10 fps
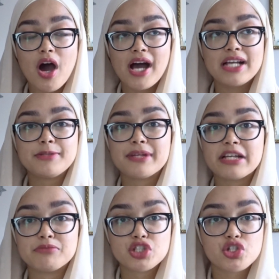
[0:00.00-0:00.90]
eyes
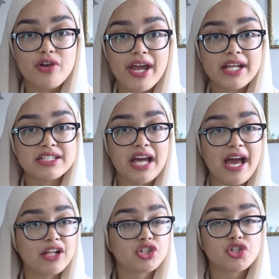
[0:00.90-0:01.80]
become strained
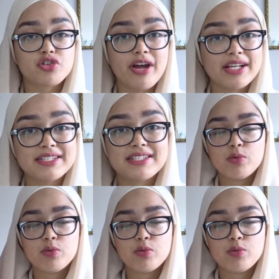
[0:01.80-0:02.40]
and stressed,